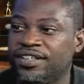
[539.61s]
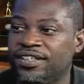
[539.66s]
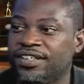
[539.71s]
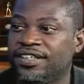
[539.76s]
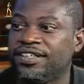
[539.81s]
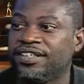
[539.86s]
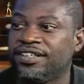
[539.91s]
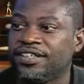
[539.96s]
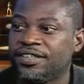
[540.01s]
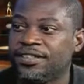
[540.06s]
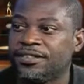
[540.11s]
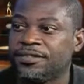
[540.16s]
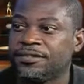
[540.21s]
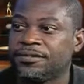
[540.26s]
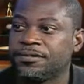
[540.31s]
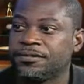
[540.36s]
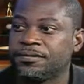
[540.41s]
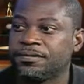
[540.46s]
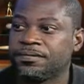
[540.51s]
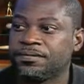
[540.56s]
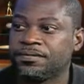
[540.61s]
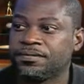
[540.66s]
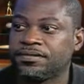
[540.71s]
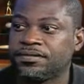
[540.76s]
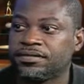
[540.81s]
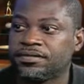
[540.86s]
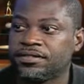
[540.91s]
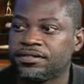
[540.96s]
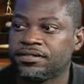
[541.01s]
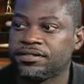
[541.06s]
What events did you
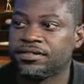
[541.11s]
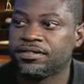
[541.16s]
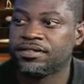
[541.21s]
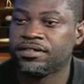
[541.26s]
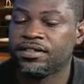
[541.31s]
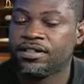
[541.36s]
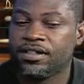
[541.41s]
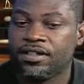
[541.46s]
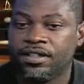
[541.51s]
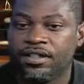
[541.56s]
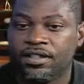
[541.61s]
run in track?